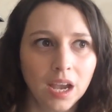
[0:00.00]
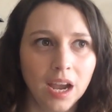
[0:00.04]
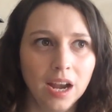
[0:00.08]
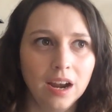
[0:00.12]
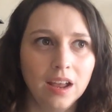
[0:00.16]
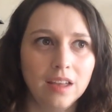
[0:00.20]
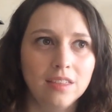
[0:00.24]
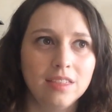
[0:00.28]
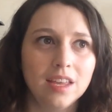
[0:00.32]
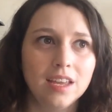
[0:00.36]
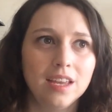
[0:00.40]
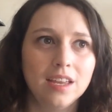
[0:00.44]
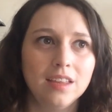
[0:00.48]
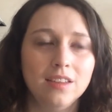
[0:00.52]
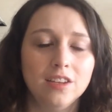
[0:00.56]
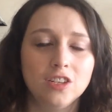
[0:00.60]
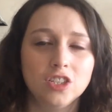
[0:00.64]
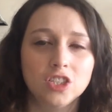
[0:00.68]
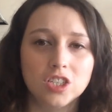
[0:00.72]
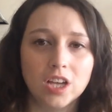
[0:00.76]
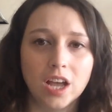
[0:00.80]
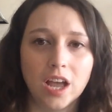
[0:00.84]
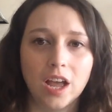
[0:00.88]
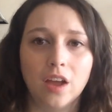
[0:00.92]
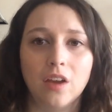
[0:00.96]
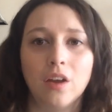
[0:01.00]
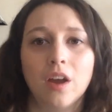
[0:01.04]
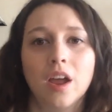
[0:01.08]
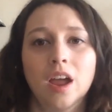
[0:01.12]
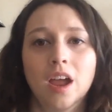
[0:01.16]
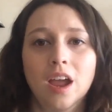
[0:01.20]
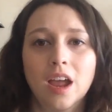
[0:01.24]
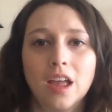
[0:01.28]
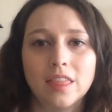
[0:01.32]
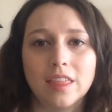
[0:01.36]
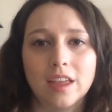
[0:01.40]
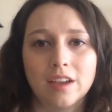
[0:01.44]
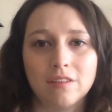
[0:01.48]
And I think in the show
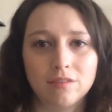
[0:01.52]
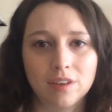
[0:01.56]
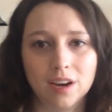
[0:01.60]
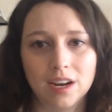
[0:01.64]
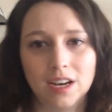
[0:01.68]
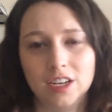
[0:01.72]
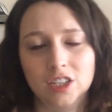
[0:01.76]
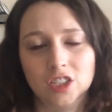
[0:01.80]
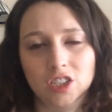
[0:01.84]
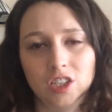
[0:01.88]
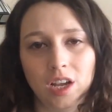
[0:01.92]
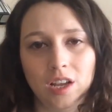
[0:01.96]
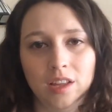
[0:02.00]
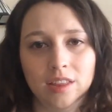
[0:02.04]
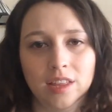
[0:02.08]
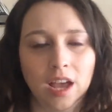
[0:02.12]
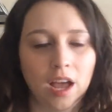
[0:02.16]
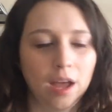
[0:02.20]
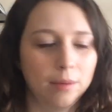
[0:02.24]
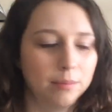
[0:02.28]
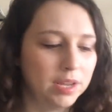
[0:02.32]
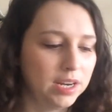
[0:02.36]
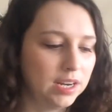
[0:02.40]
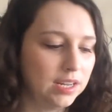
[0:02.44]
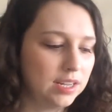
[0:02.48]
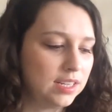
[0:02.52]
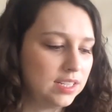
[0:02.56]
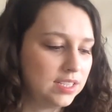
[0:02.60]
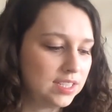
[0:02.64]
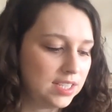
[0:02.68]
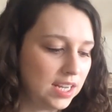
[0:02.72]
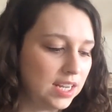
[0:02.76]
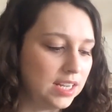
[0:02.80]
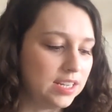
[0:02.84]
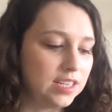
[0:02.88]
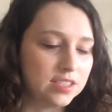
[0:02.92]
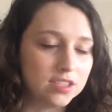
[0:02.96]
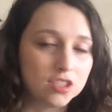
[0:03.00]
they really show that. I mean,
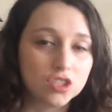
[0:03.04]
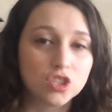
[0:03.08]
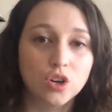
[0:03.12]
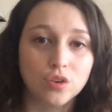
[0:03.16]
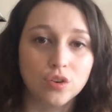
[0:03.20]
it is